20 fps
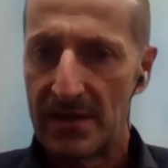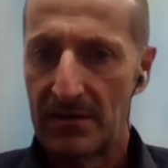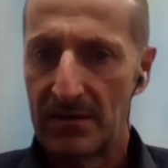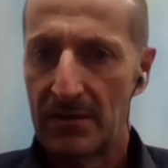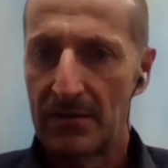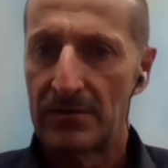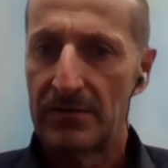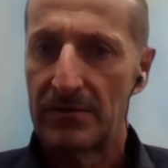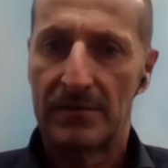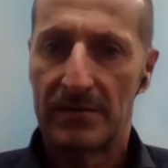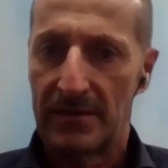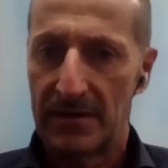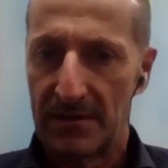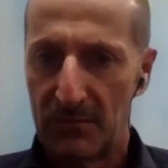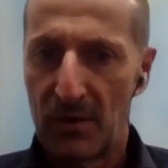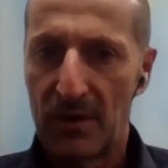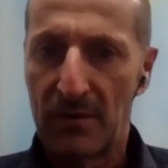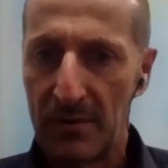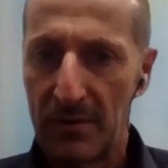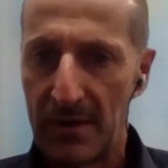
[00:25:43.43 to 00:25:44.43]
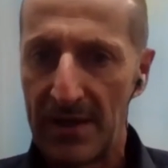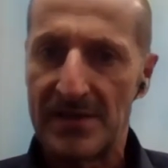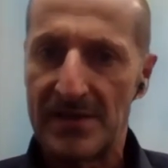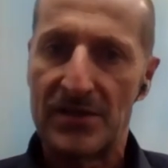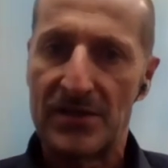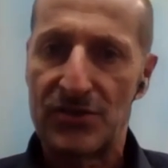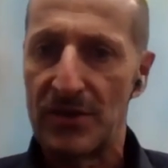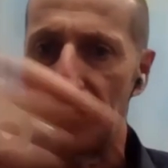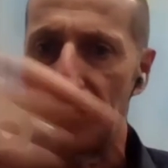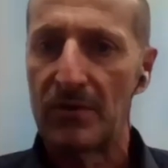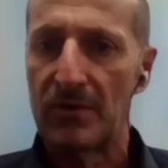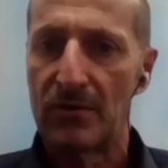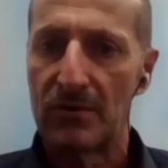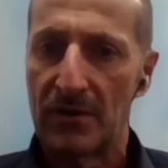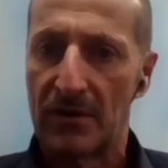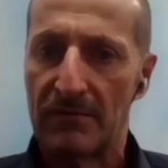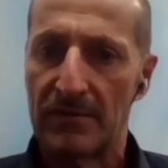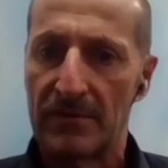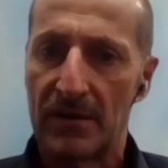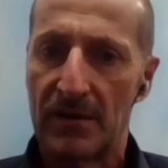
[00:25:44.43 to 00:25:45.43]
and not in one place and shipped
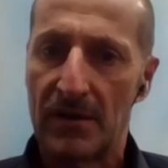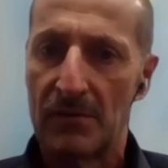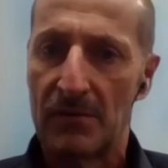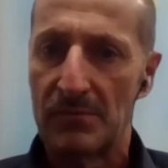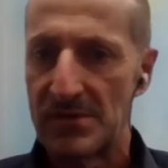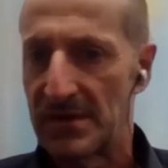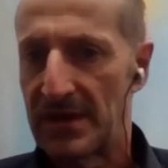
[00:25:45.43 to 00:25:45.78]
all over the globe.